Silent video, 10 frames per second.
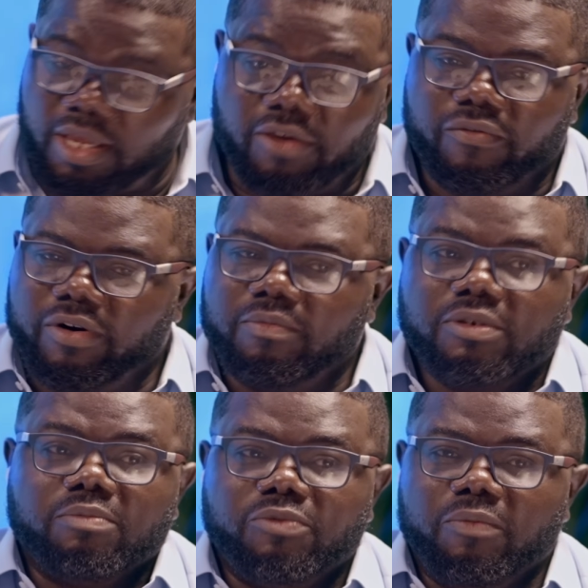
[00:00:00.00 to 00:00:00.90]
thank you very
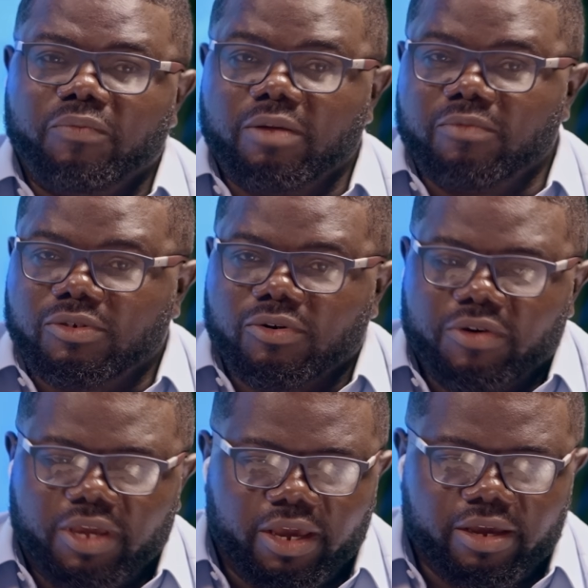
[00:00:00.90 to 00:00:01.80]
much. I'm doing pretty much
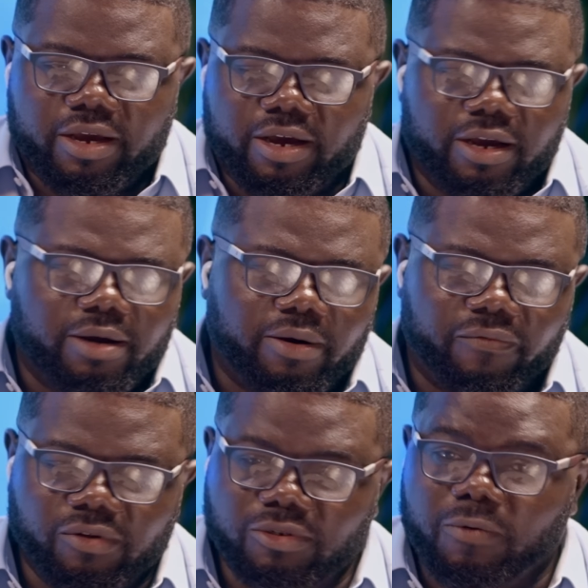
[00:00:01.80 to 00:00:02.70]
okay. I
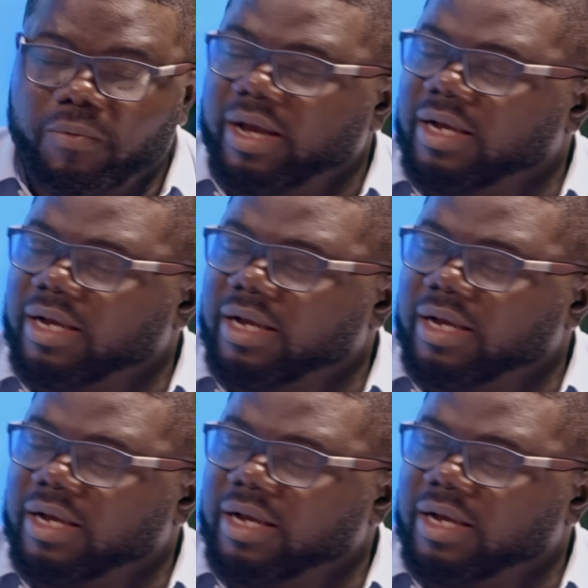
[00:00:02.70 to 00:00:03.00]
feel super